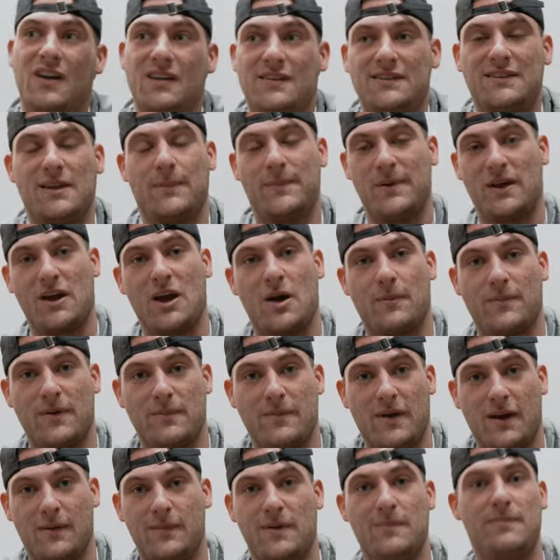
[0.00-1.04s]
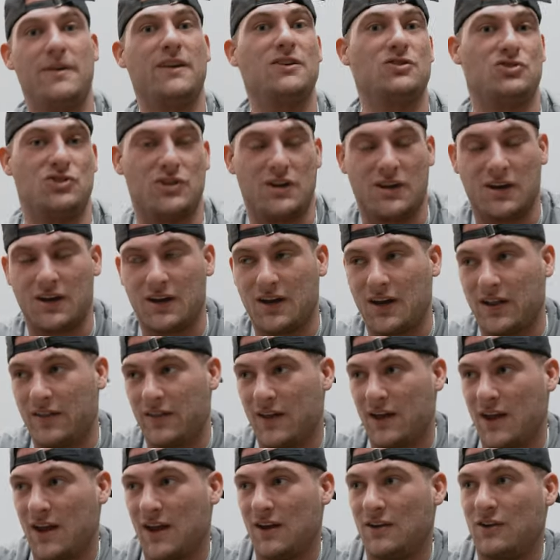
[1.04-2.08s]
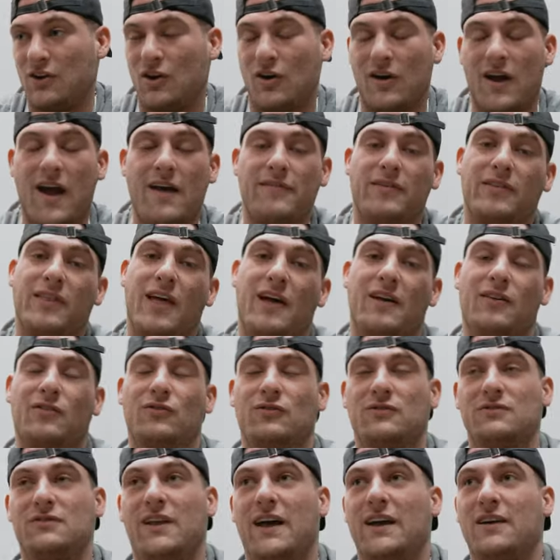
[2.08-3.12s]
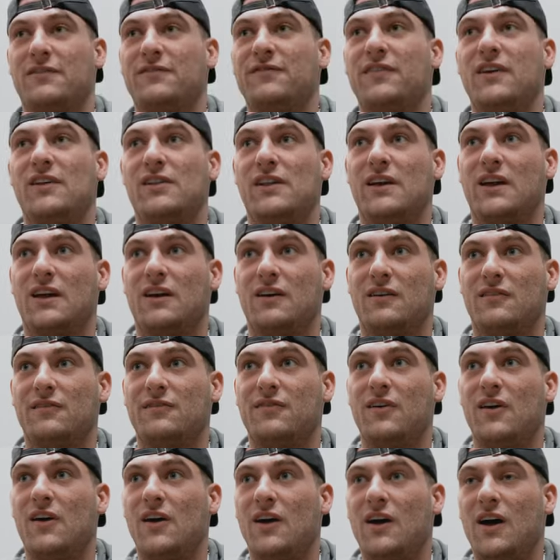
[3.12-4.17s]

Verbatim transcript: slipping up and maybe binging, and then, you know, having that like feeling of